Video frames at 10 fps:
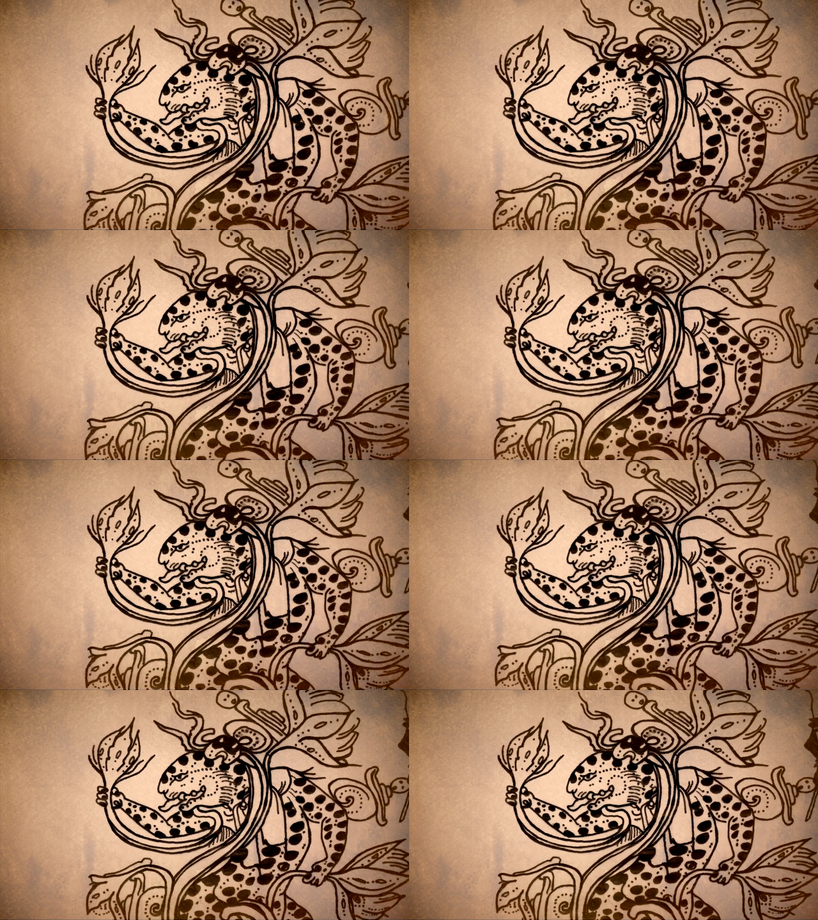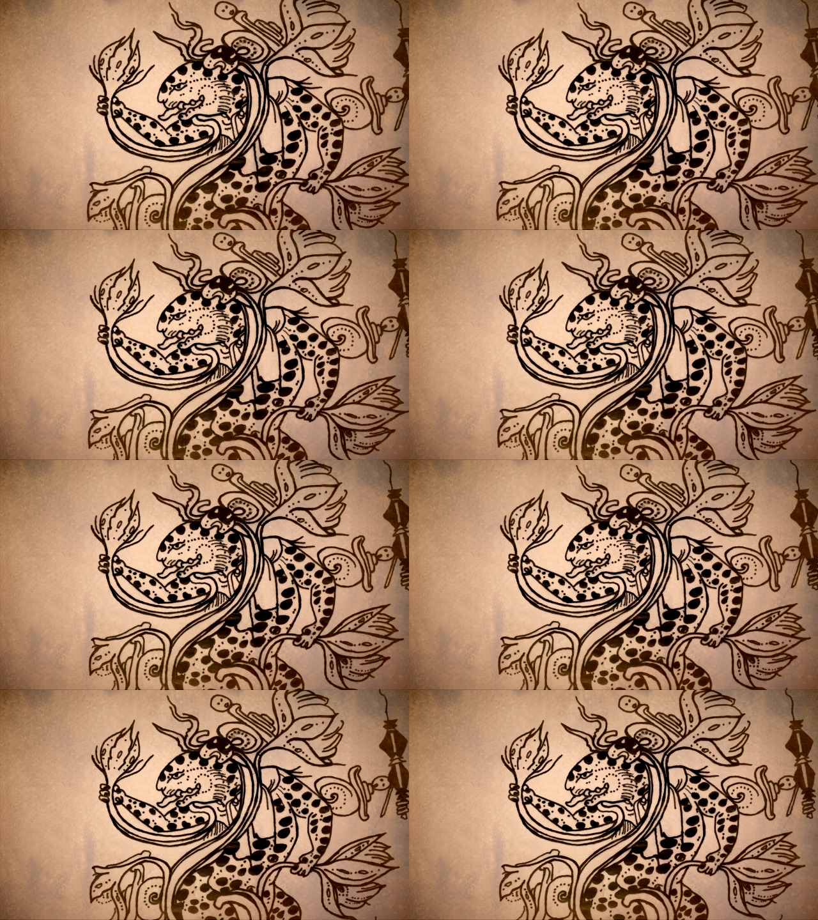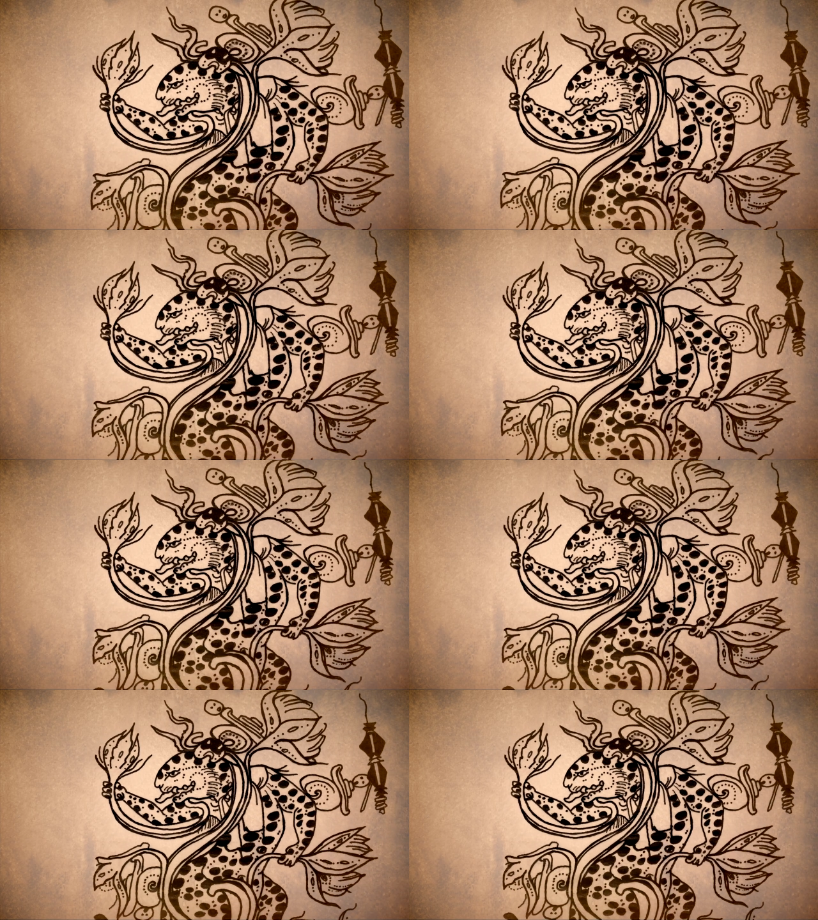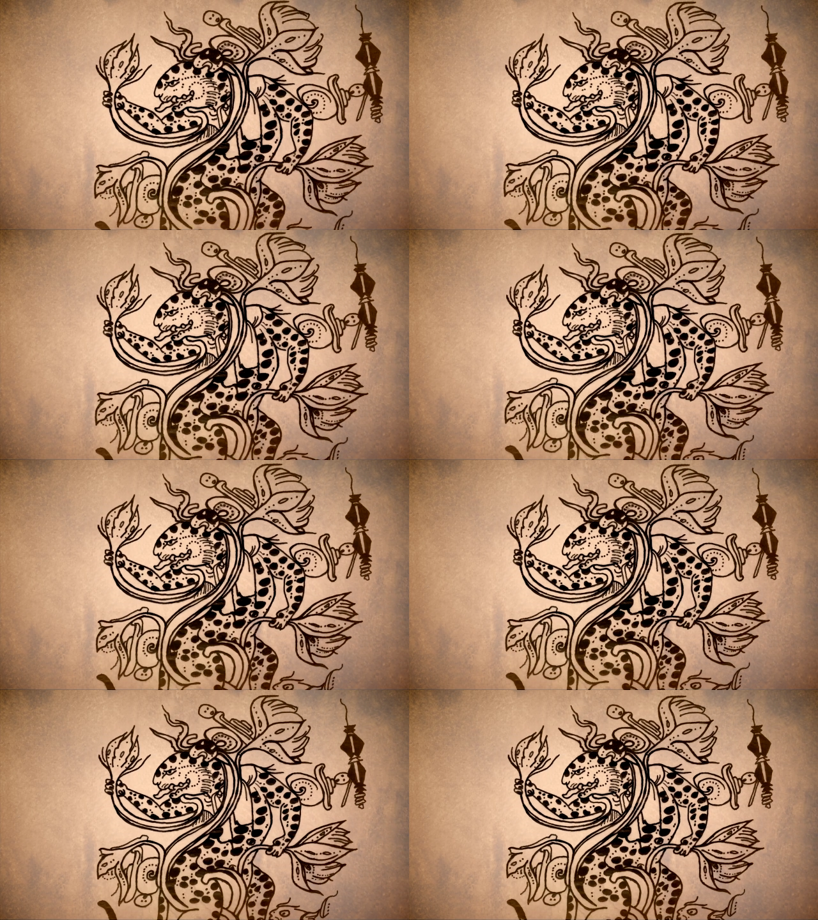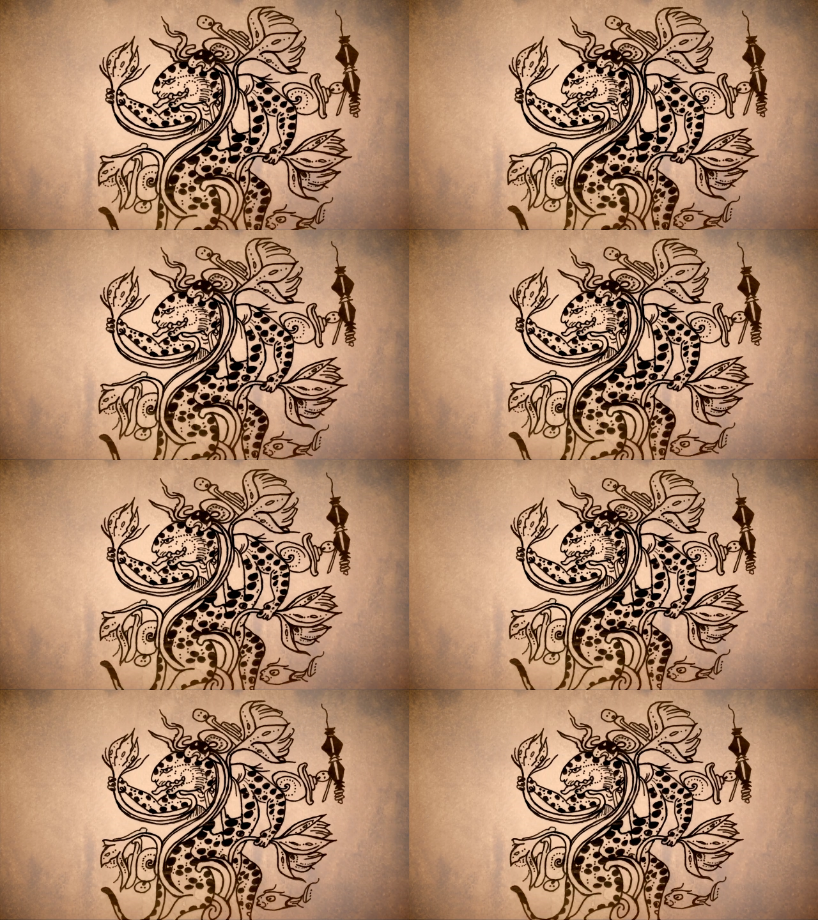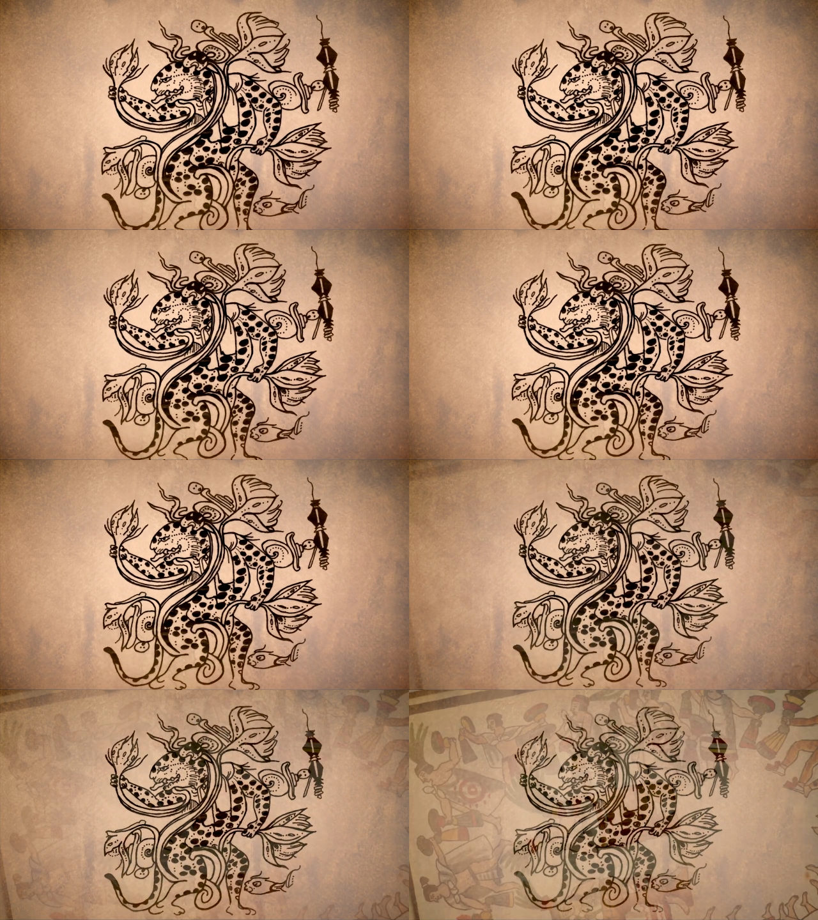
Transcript: No face is visible, so there are no lips to read.